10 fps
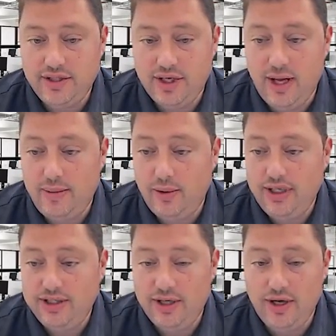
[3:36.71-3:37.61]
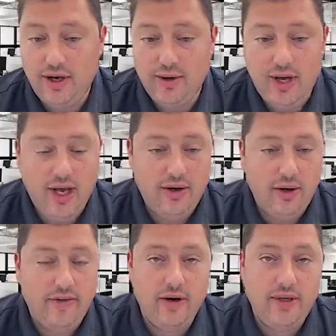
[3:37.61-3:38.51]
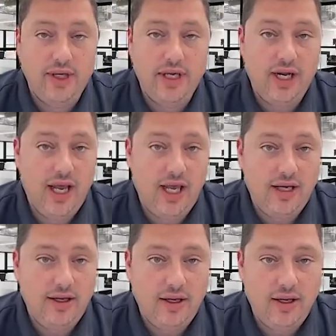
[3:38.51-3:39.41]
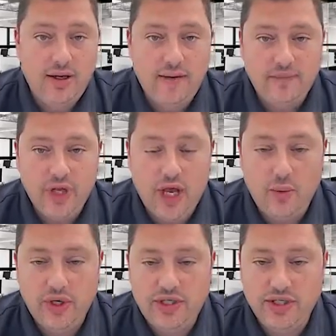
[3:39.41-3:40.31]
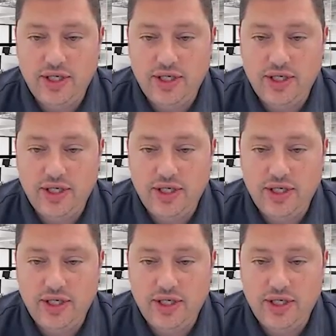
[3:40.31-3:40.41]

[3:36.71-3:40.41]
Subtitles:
a couple weeks ago at over $1.8 million, which is an